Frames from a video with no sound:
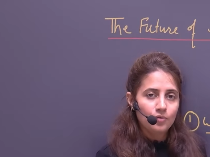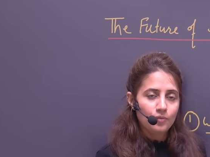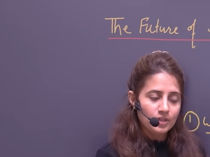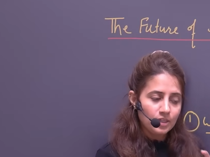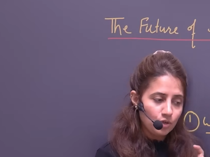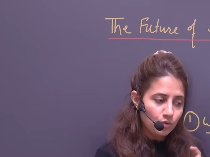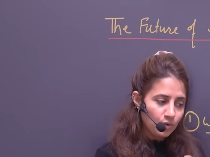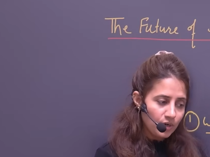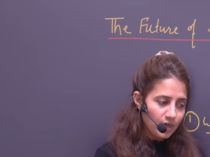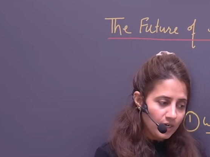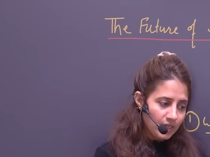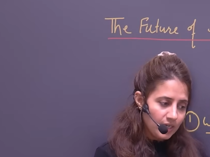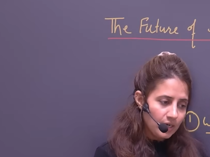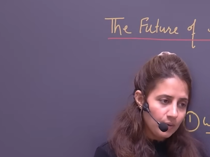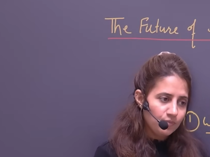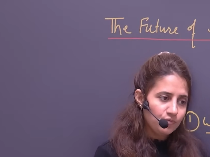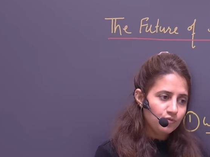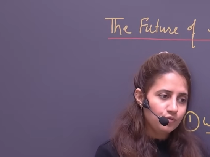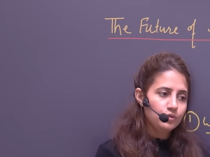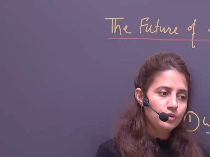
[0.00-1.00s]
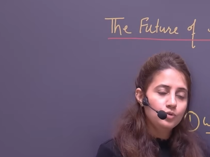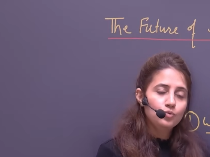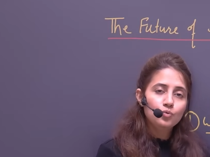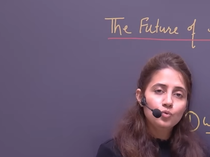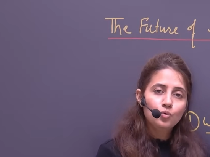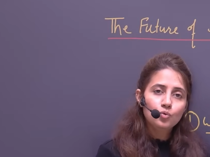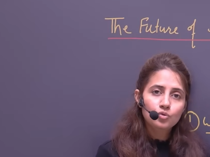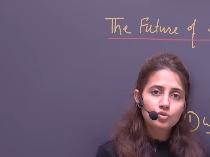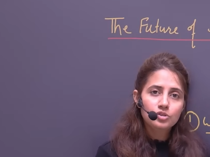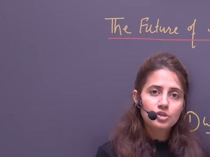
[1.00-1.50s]
Whether you can take up
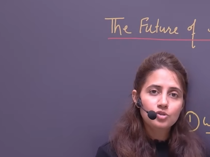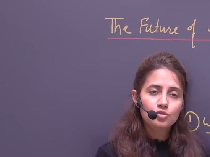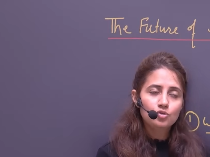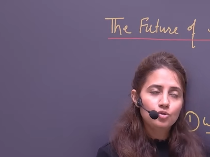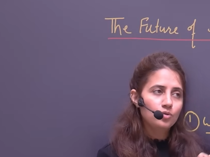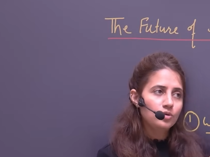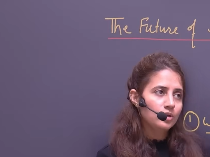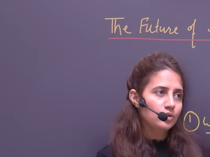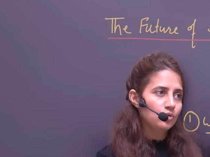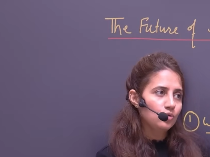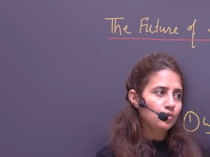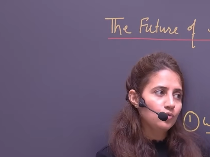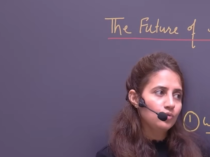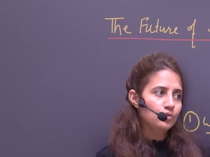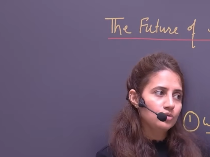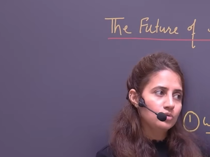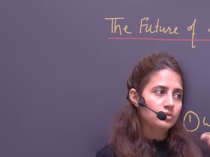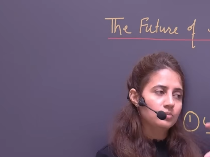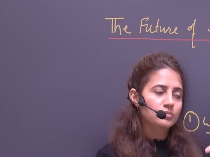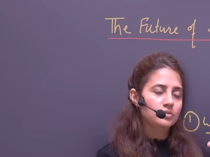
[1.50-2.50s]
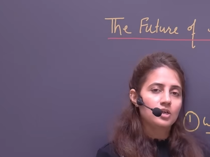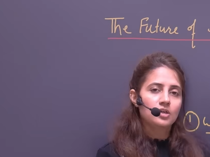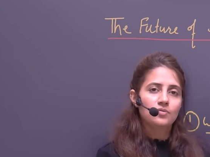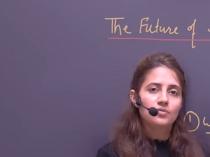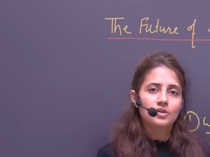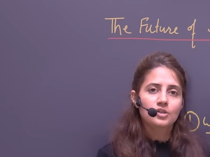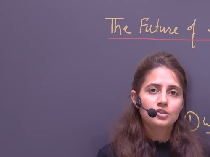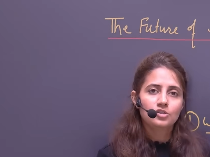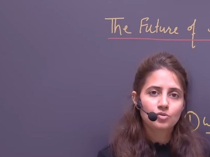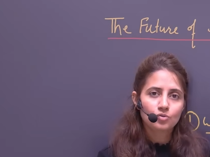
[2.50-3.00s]
new courses or you can go for some
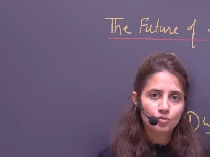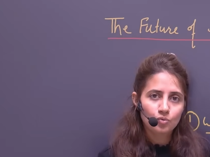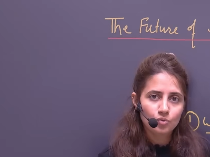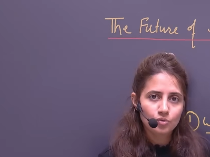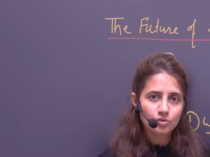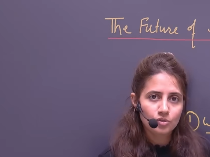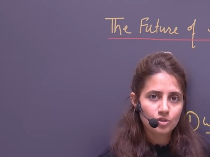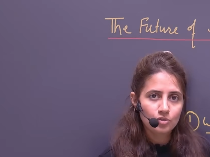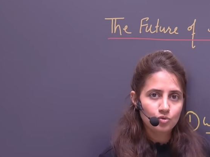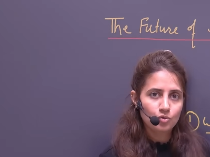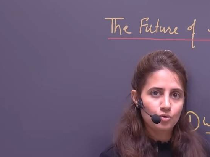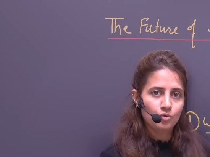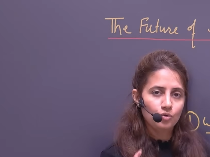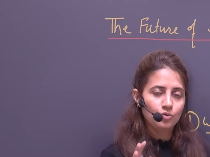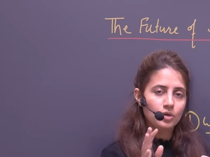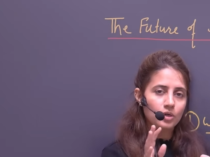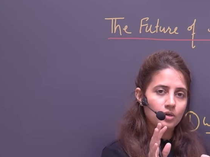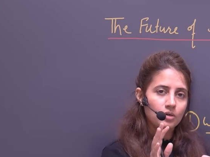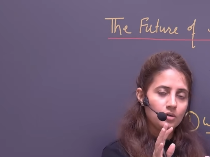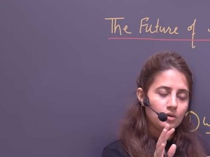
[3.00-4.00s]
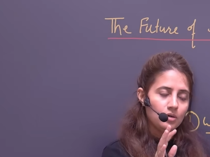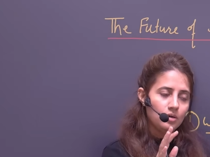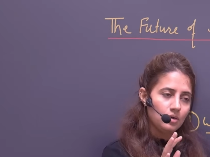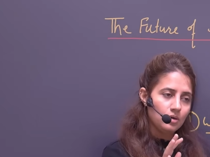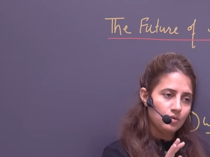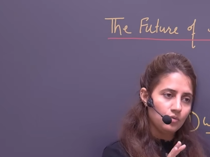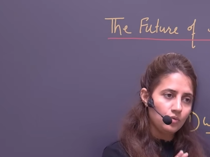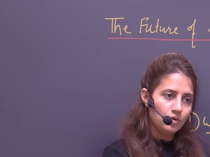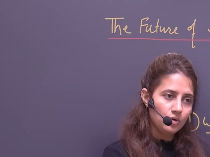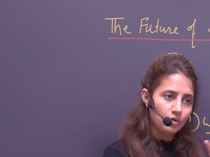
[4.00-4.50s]
certification courses or you can
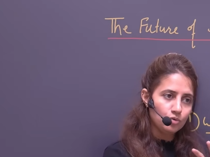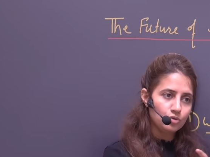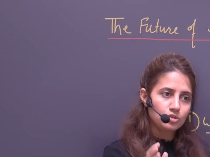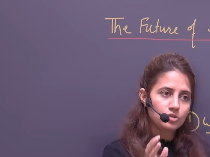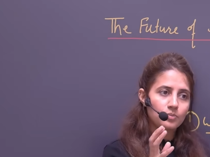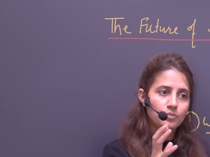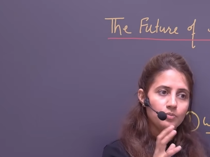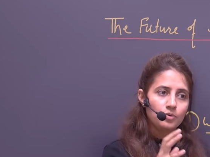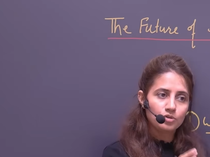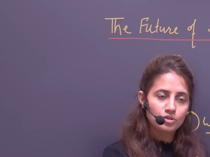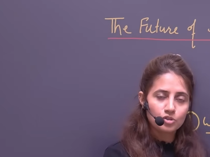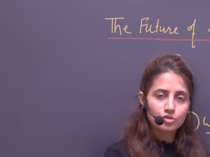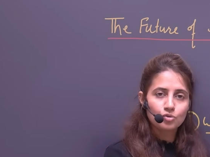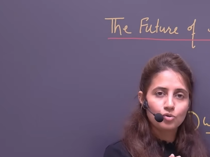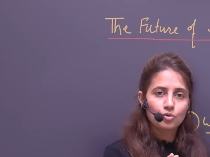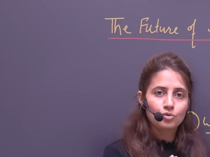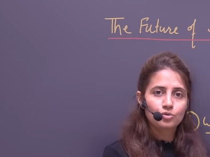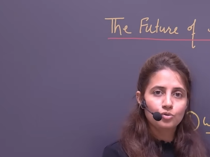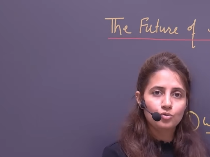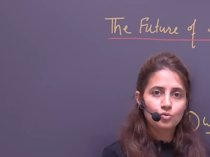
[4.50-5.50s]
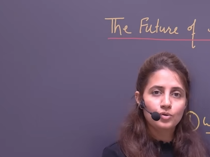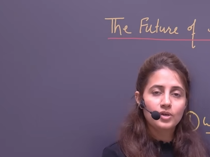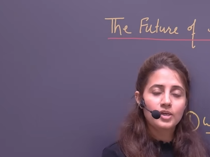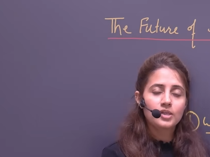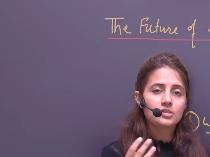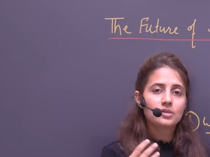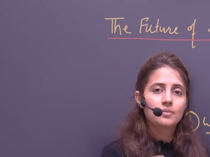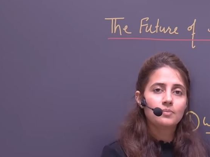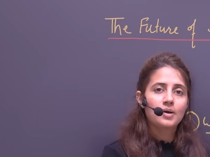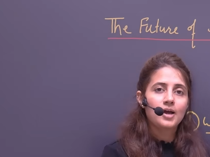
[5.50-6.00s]
uh, work on some projects also to
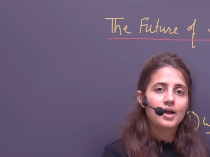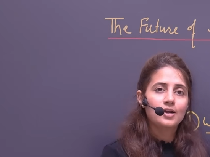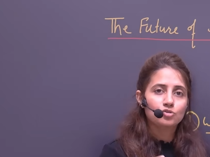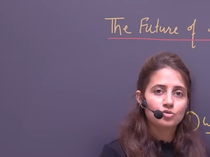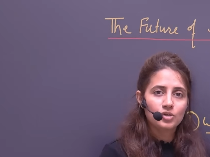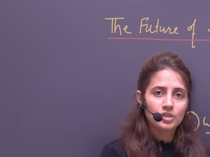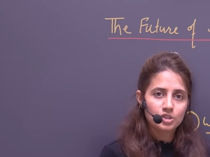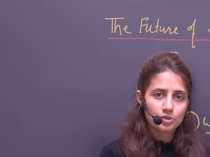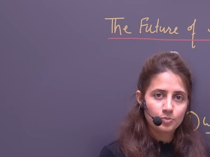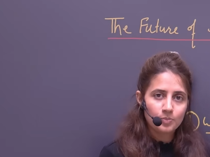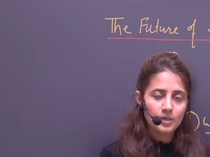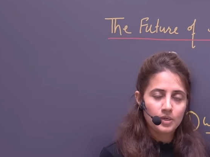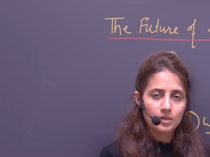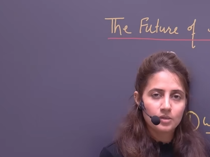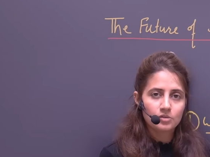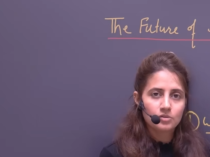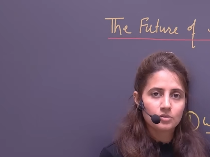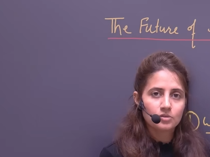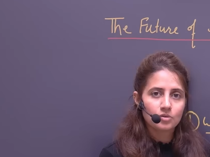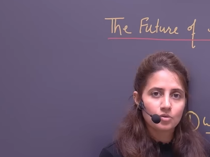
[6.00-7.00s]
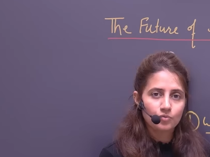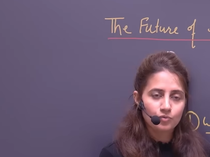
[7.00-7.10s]
gain some hands-on experience